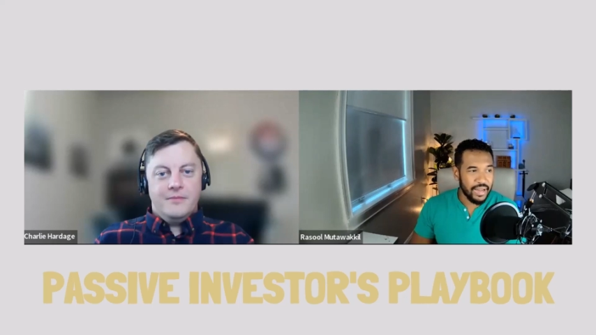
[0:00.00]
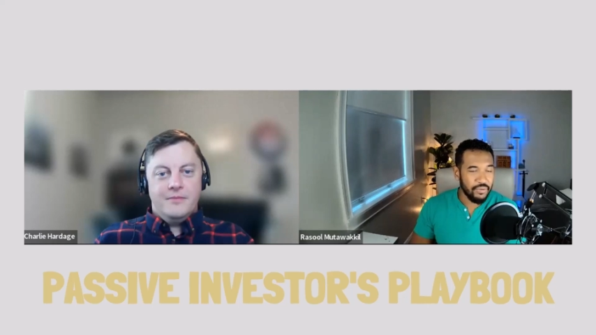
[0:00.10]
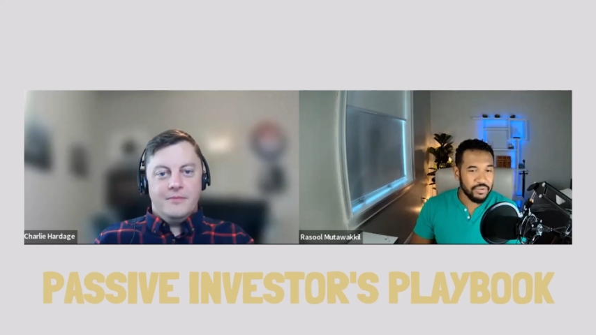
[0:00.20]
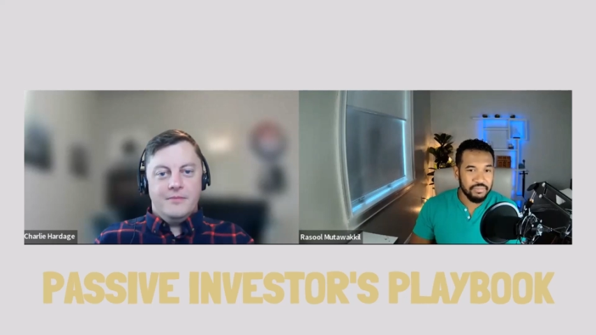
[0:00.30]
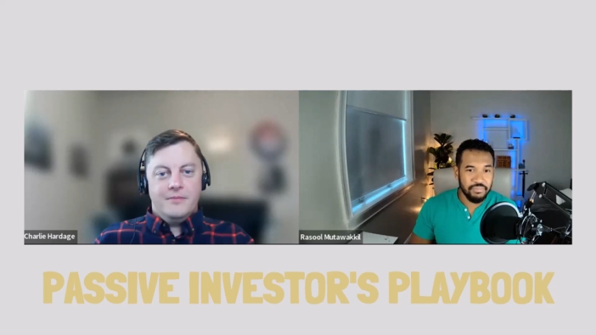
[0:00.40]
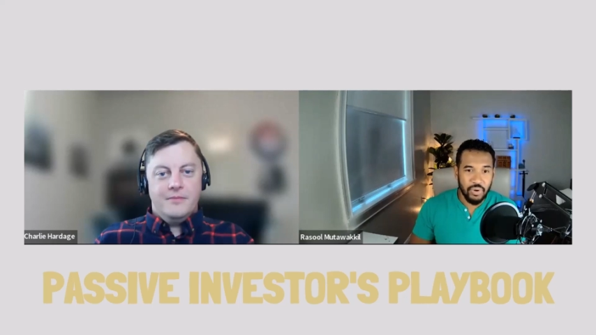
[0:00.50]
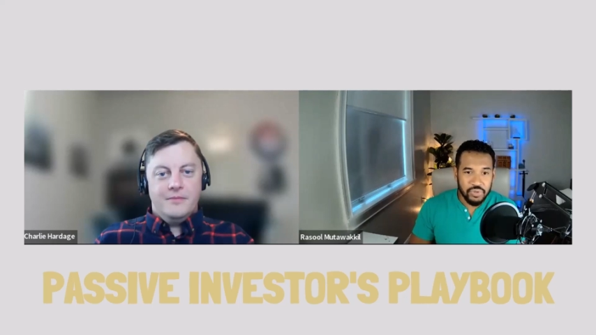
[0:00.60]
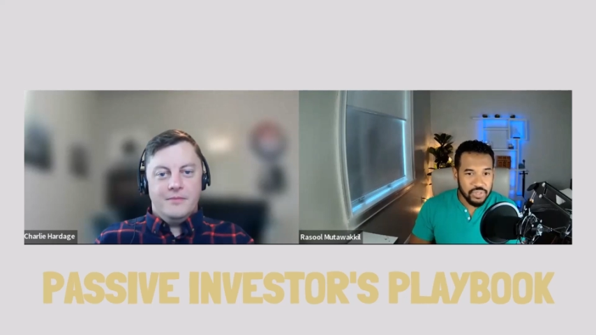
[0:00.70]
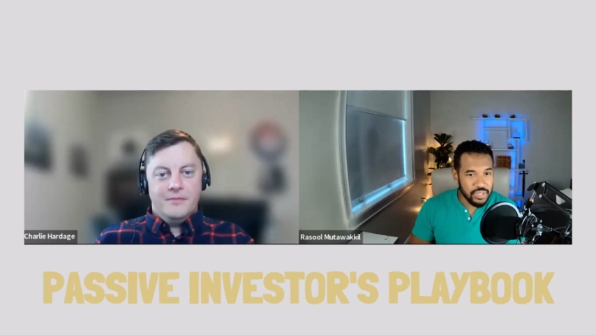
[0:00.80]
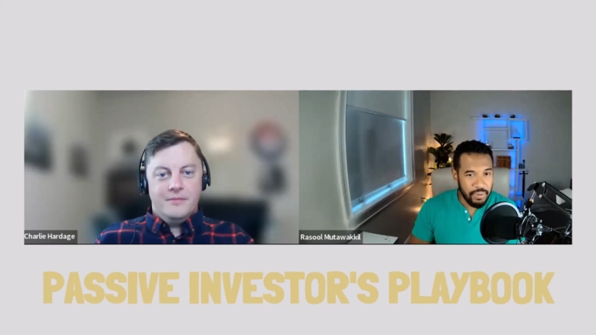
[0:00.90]
Speaker 1: I was
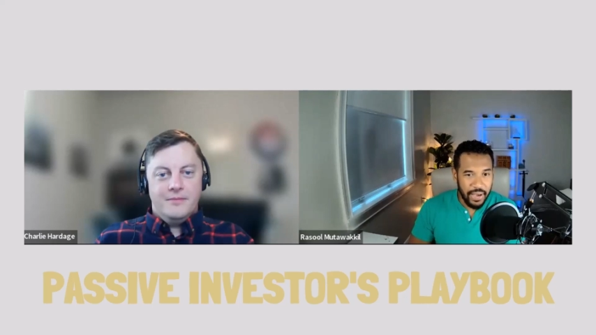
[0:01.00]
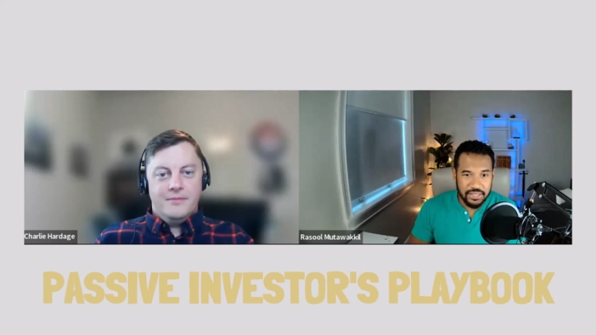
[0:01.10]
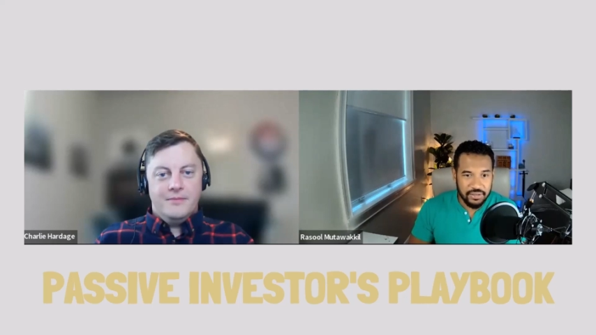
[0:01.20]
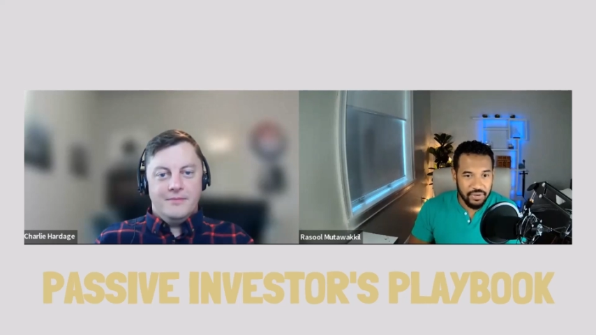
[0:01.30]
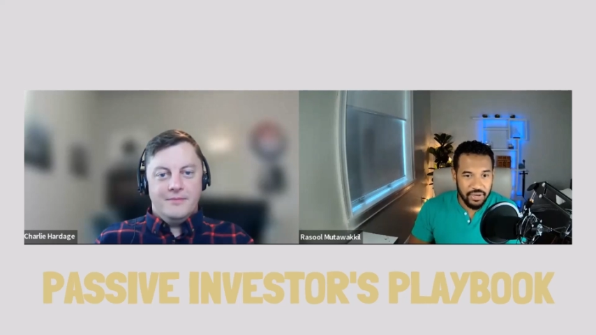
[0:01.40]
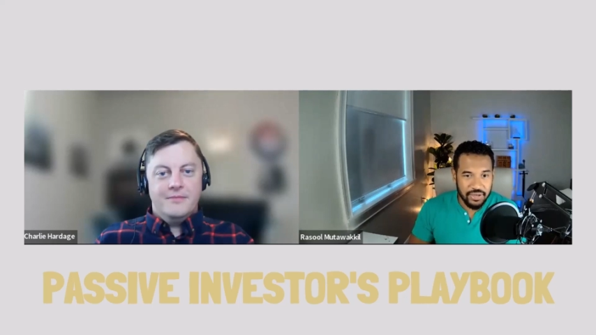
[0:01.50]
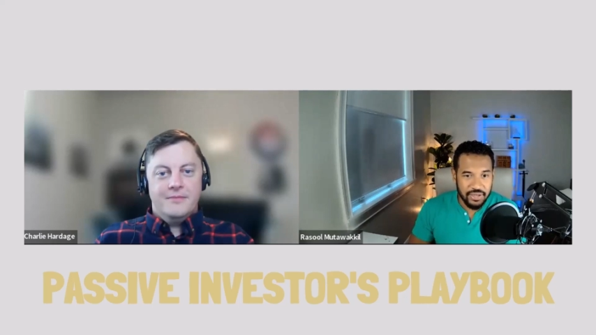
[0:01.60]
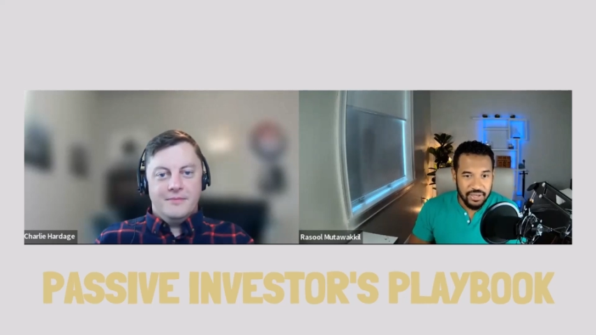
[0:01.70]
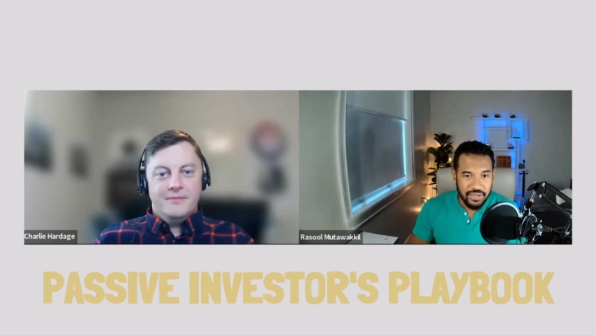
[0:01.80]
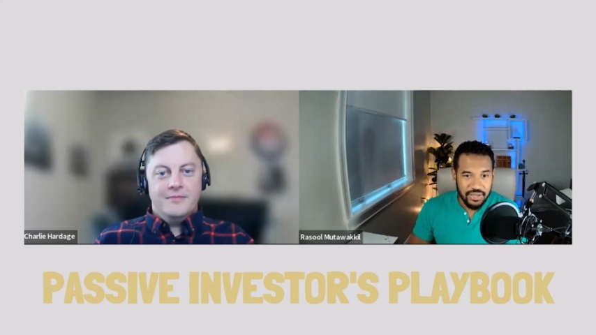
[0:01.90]
mostly passive on.
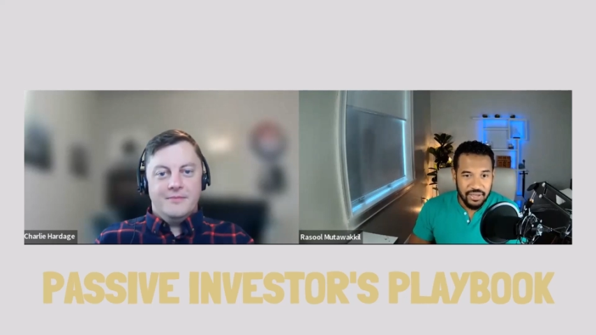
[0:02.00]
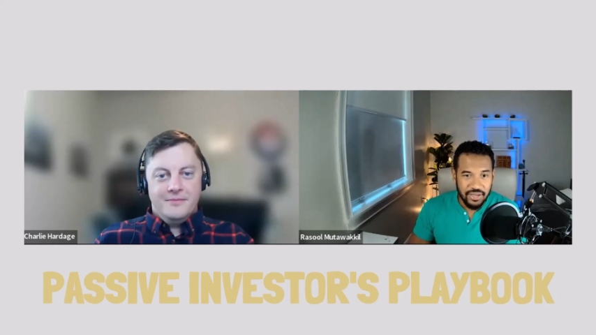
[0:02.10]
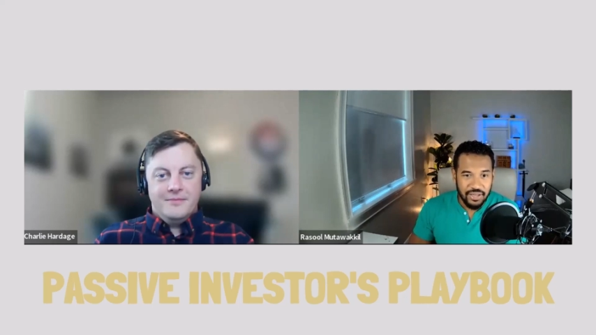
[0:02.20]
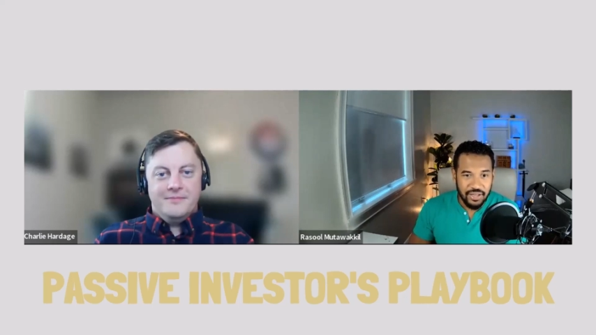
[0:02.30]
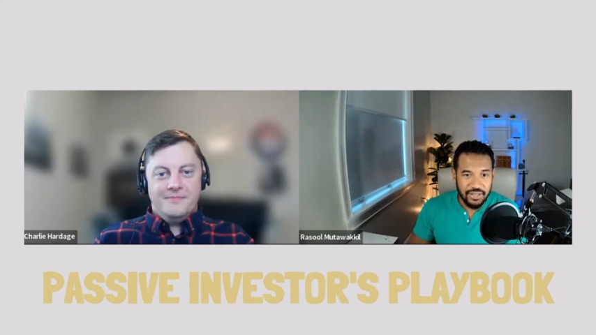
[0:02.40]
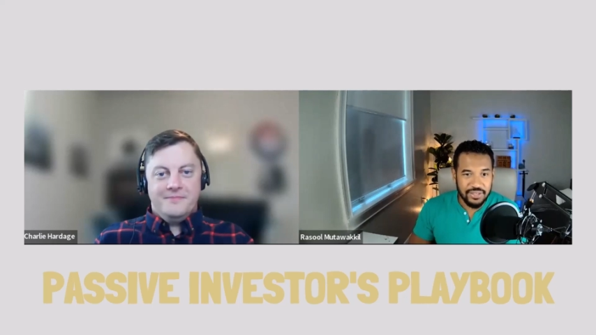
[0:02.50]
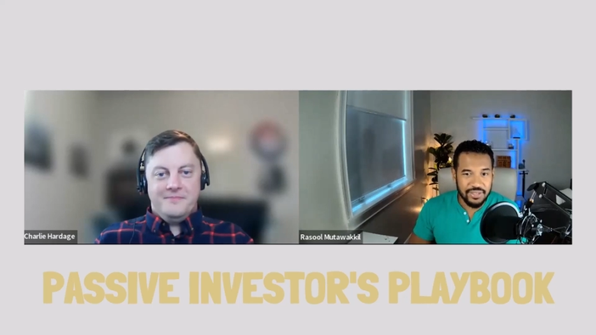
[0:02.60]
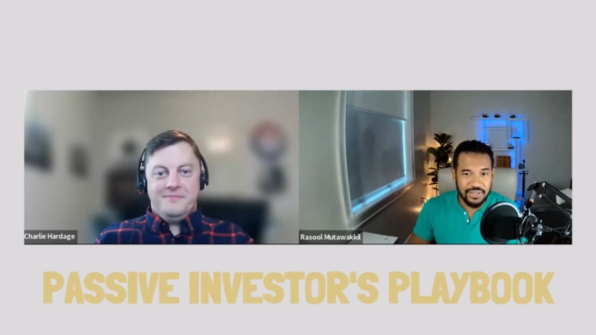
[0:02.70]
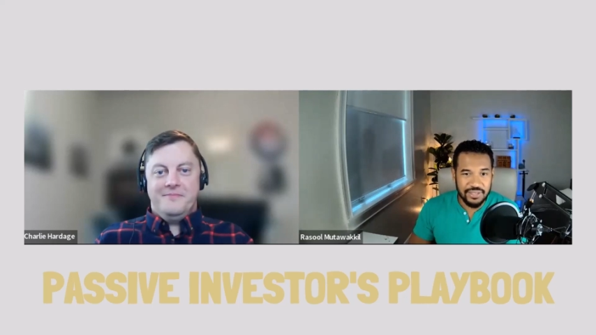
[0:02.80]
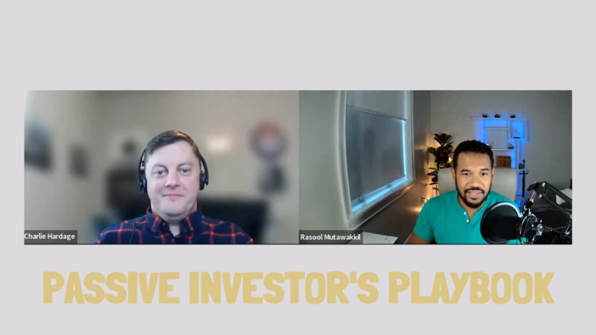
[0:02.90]
This
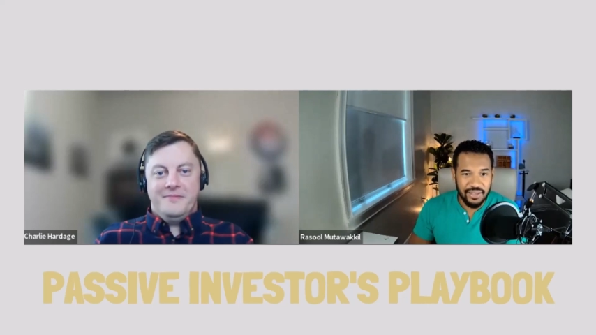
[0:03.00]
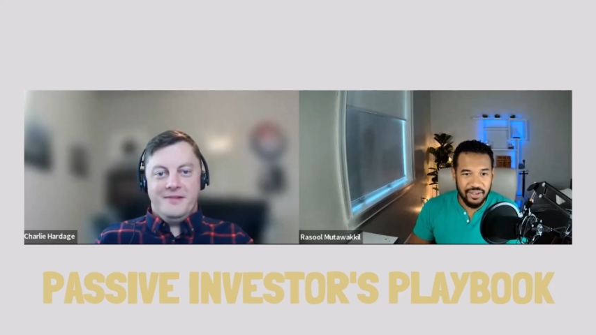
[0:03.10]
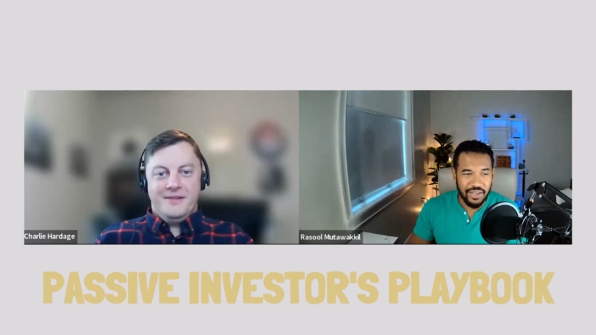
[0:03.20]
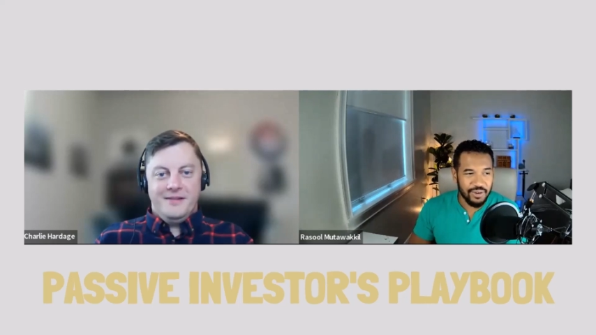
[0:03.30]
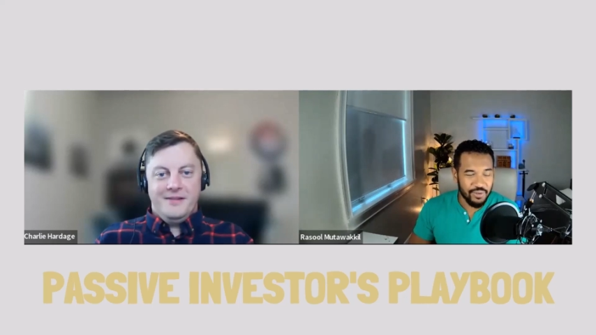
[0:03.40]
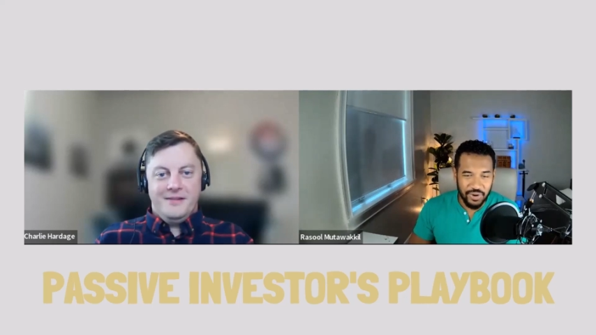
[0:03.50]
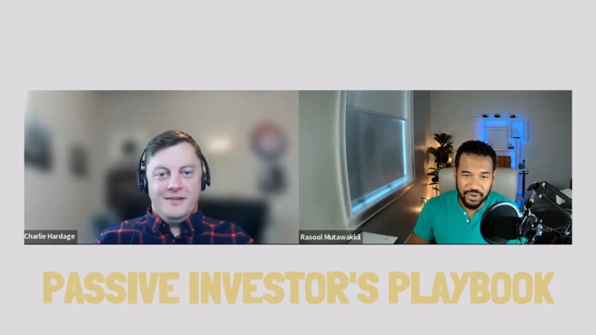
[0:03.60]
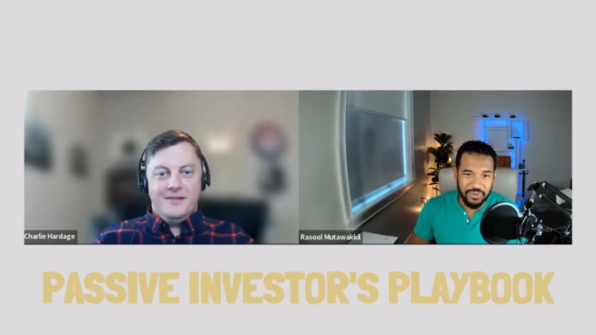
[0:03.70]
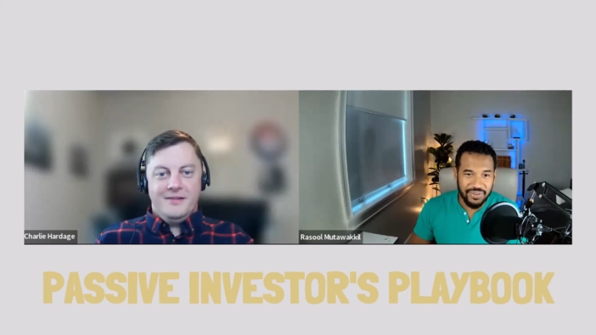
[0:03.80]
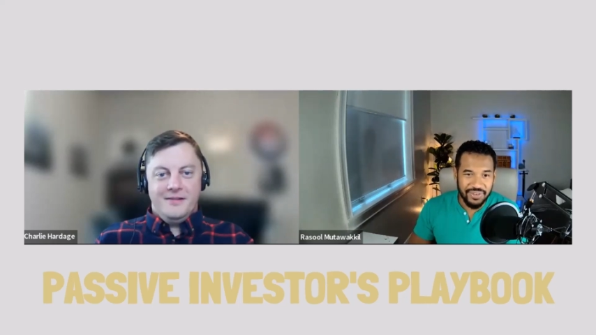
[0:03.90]
is
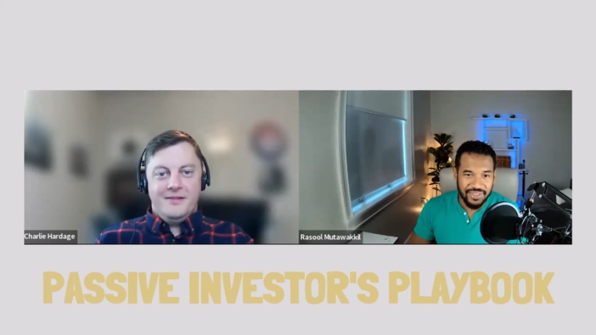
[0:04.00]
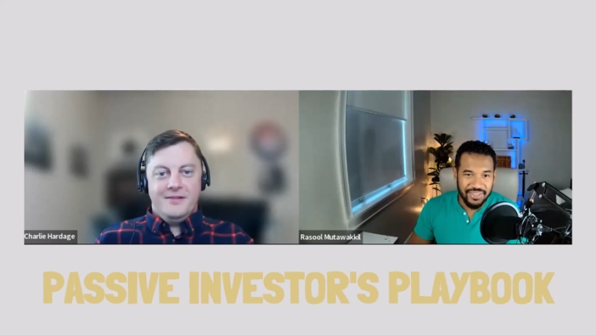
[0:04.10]
incredible.